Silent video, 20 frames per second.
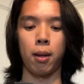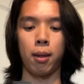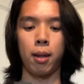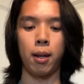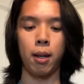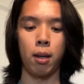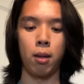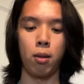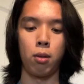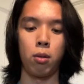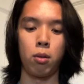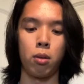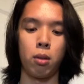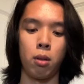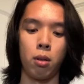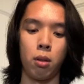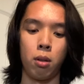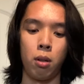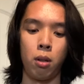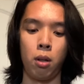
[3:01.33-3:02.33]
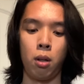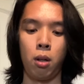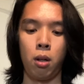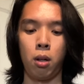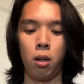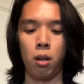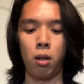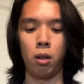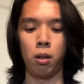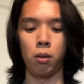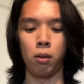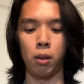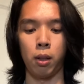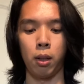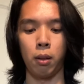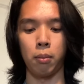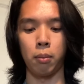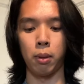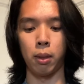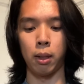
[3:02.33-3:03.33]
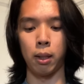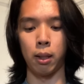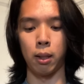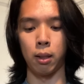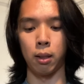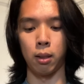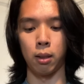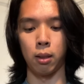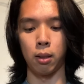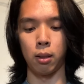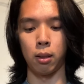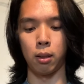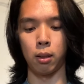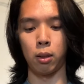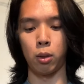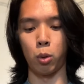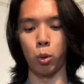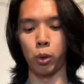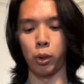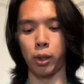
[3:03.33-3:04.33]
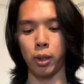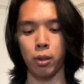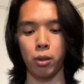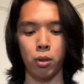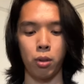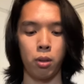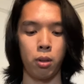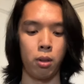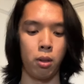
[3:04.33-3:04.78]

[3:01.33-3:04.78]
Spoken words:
that I use, right, by 1/4 inch.